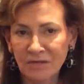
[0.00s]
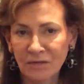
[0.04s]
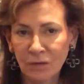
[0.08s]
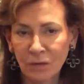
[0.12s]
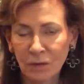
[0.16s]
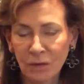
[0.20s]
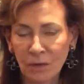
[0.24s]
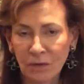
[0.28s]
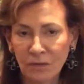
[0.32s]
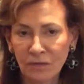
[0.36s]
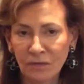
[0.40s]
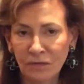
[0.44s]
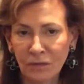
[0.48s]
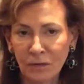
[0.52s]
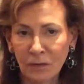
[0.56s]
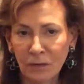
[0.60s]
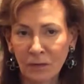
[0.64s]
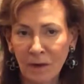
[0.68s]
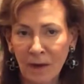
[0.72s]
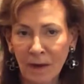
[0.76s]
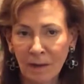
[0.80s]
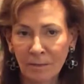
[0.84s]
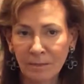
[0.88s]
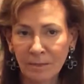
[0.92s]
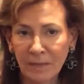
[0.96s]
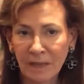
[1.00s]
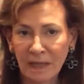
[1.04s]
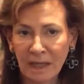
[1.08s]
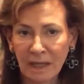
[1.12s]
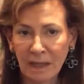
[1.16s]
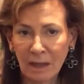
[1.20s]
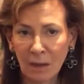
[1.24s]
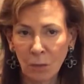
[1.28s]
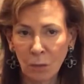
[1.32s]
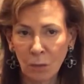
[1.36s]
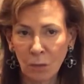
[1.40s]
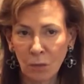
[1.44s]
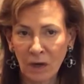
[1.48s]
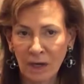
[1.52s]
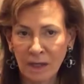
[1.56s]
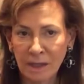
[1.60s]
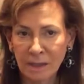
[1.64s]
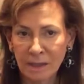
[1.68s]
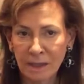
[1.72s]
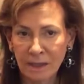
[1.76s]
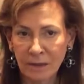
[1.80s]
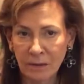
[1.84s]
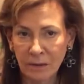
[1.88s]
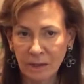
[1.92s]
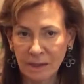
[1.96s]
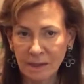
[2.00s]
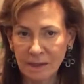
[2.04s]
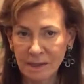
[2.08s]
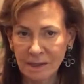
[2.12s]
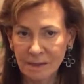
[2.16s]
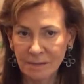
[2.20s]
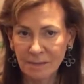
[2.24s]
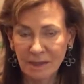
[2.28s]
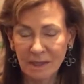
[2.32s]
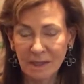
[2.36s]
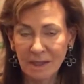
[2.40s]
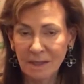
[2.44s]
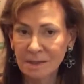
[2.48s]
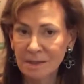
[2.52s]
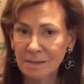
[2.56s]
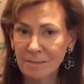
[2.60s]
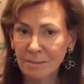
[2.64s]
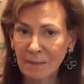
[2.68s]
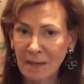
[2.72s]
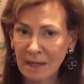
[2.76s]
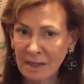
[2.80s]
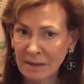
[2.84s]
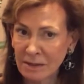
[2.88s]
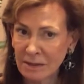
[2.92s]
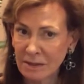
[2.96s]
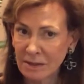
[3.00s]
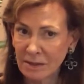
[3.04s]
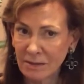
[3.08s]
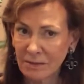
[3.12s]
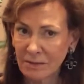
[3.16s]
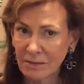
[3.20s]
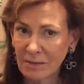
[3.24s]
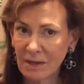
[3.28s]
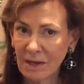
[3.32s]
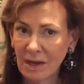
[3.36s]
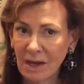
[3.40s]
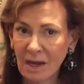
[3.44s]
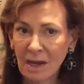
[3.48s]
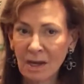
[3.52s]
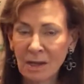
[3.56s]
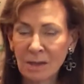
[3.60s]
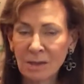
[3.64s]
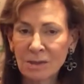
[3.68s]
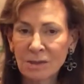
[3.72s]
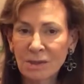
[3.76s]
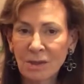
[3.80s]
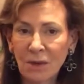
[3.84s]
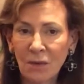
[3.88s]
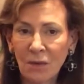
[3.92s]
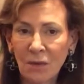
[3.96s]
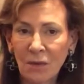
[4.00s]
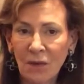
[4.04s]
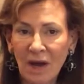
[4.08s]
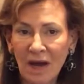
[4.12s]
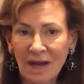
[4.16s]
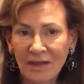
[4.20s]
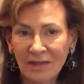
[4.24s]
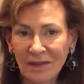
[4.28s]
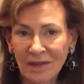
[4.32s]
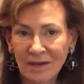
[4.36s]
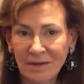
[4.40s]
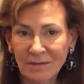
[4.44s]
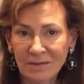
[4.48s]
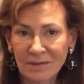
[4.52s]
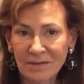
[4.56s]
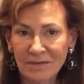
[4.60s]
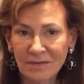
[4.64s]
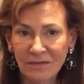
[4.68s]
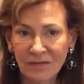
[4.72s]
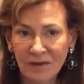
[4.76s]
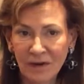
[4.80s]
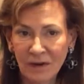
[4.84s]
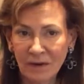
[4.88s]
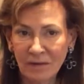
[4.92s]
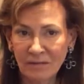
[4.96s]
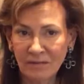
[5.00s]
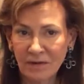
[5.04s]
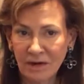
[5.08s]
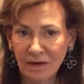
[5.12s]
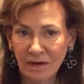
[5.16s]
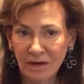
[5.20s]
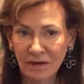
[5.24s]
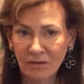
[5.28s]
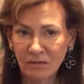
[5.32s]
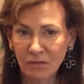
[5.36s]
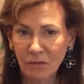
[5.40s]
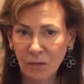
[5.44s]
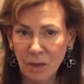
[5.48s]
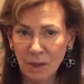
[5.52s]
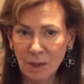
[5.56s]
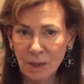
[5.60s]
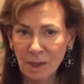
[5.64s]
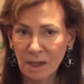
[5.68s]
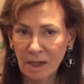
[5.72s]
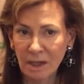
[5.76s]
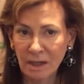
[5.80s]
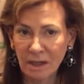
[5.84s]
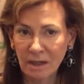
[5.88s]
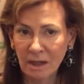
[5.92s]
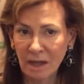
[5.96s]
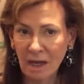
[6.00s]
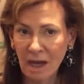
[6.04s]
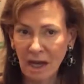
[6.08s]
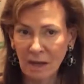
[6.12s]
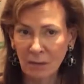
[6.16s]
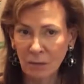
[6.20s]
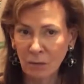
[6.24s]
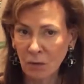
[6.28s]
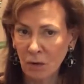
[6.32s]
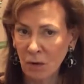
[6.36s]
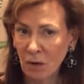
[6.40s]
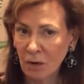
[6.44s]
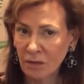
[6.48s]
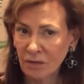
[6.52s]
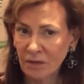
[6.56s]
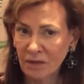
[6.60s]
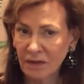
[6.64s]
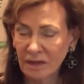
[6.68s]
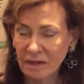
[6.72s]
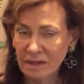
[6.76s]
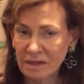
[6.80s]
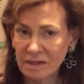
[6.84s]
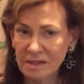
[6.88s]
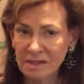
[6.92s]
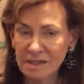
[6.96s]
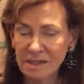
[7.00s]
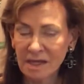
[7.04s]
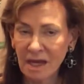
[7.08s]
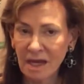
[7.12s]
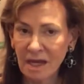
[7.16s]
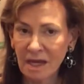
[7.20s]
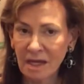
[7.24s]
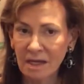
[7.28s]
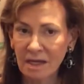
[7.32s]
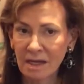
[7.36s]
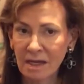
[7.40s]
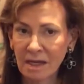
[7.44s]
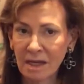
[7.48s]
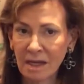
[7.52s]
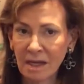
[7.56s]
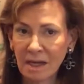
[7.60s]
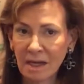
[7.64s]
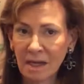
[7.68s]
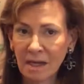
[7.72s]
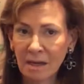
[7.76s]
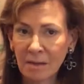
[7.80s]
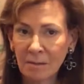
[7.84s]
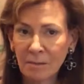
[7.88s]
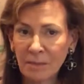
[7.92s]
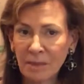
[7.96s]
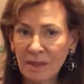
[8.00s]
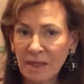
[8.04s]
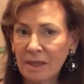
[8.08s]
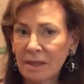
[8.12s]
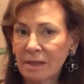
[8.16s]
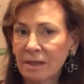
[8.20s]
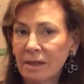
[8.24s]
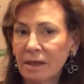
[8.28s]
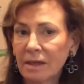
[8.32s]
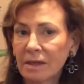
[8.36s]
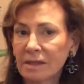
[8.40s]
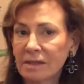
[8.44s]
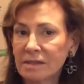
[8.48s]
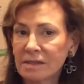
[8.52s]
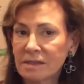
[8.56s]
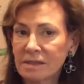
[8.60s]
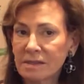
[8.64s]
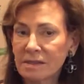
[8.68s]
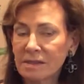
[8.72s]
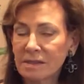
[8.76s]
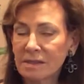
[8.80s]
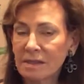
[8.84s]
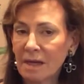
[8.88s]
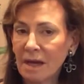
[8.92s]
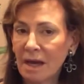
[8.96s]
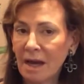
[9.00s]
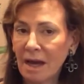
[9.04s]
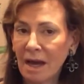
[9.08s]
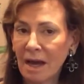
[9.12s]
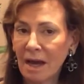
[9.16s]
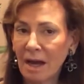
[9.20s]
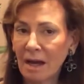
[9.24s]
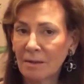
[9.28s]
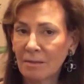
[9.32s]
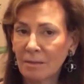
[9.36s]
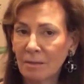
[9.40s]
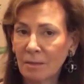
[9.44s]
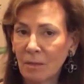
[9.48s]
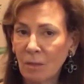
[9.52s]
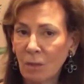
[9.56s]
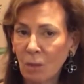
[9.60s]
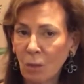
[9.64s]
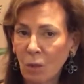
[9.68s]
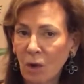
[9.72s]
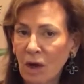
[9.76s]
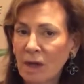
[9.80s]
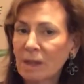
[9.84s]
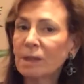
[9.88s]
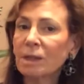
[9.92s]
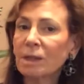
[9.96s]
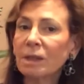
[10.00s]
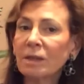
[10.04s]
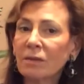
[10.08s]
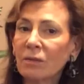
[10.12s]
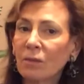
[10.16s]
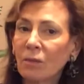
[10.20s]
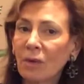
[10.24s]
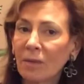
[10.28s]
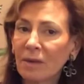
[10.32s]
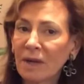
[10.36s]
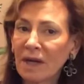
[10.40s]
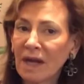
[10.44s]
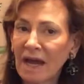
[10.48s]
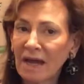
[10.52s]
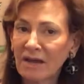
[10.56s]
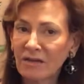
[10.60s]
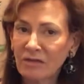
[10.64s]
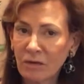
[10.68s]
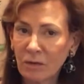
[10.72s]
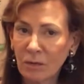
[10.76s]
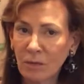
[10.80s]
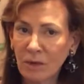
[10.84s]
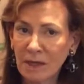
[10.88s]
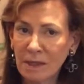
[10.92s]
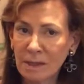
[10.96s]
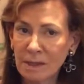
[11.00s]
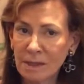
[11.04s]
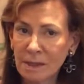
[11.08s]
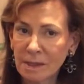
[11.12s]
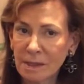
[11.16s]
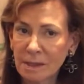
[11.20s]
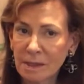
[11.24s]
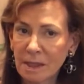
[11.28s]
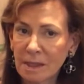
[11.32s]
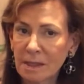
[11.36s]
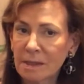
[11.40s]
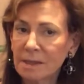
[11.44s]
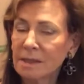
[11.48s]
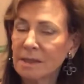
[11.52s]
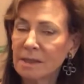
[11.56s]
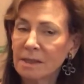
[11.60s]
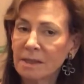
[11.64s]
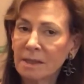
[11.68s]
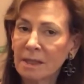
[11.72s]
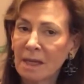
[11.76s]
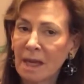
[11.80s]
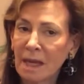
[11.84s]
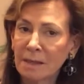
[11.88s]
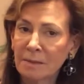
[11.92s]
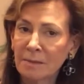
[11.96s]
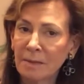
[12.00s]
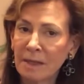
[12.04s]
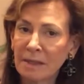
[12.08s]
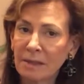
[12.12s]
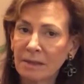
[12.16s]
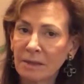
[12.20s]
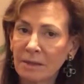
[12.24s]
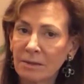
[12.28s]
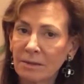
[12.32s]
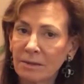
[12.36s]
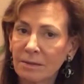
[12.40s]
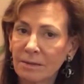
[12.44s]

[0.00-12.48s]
for raise increases because men do. So I thought it was a very, very unfortunate and wrong thing to say because why shouldn't women ask for raises just as men do?